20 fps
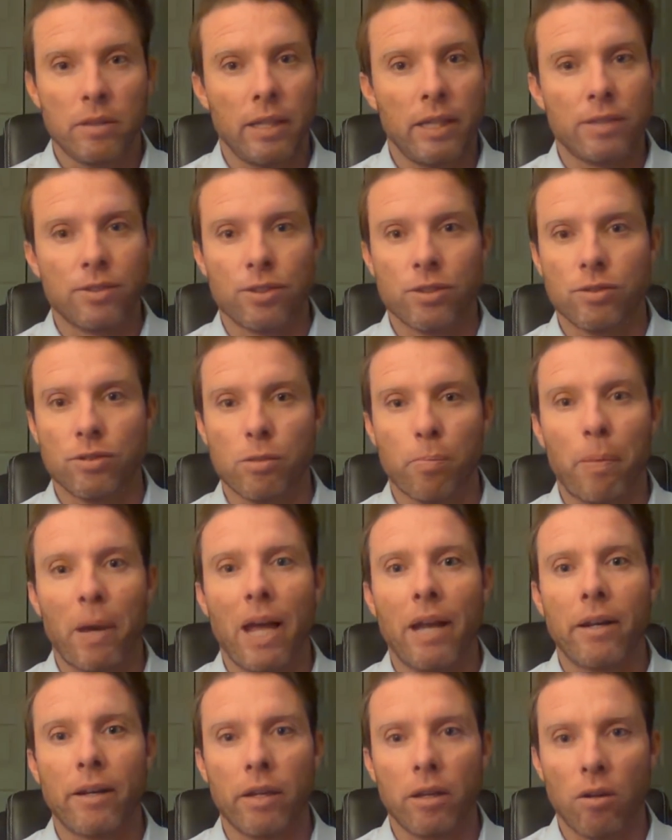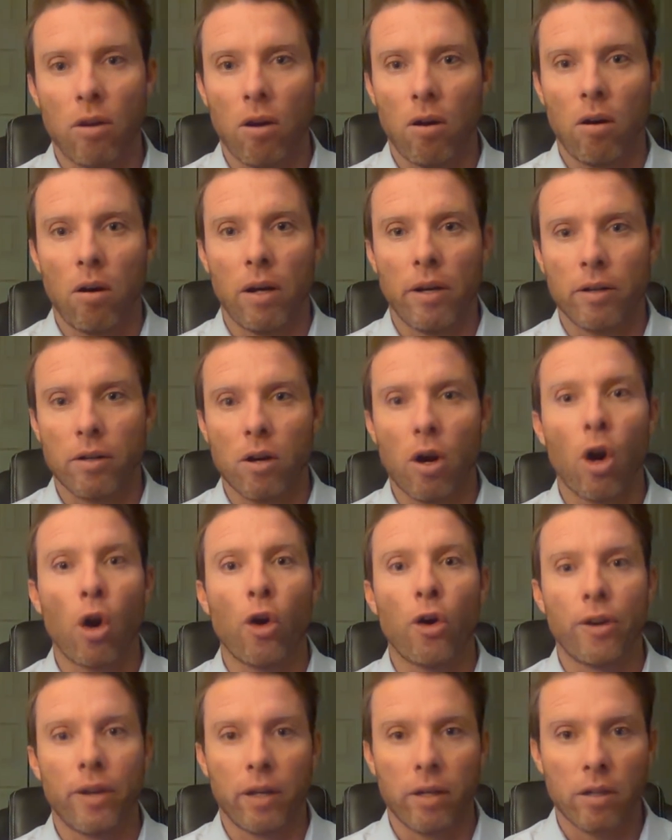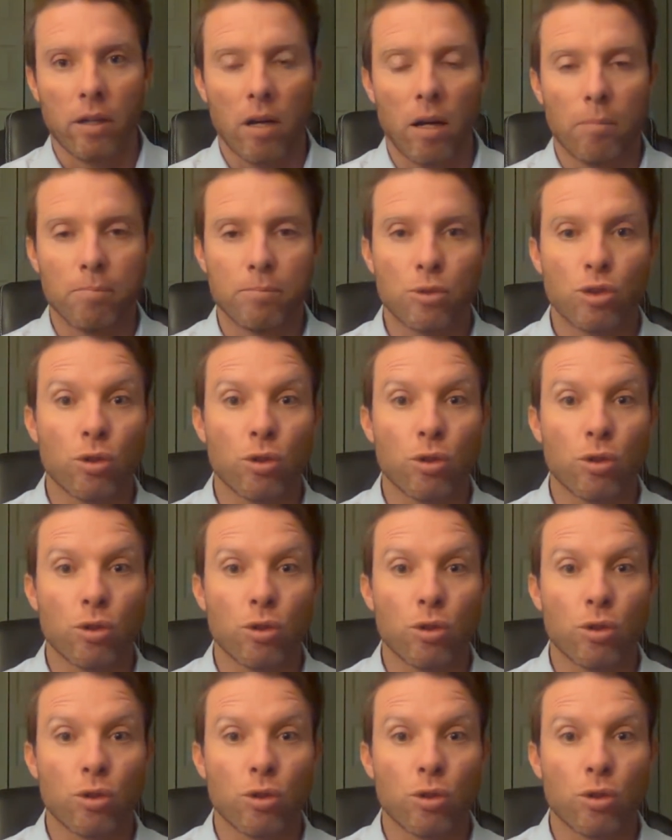isn't dependent on earned income.